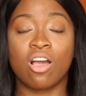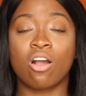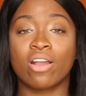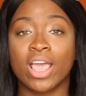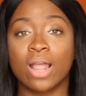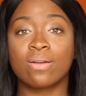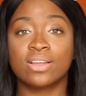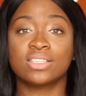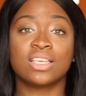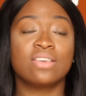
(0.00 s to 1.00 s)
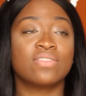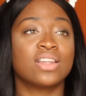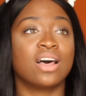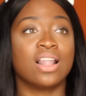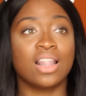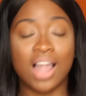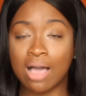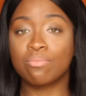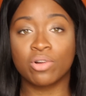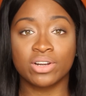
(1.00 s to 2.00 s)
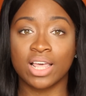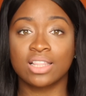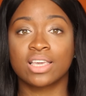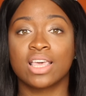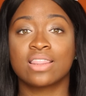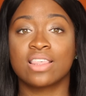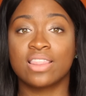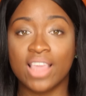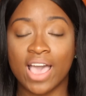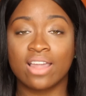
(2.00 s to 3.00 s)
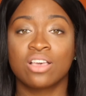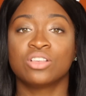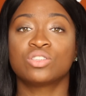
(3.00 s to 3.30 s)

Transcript: our hair is even a lot more delicate than that.